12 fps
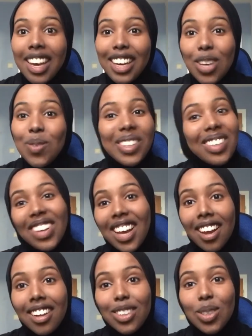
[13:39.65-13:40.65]
Can you believe
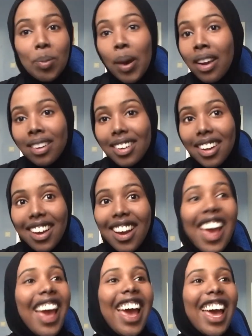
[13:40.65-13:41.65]
that? Subhanallah.
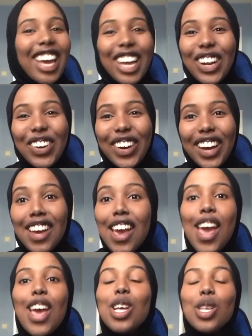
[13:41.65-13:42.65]
Anyway,
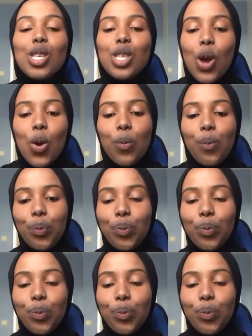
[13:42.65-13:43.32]
so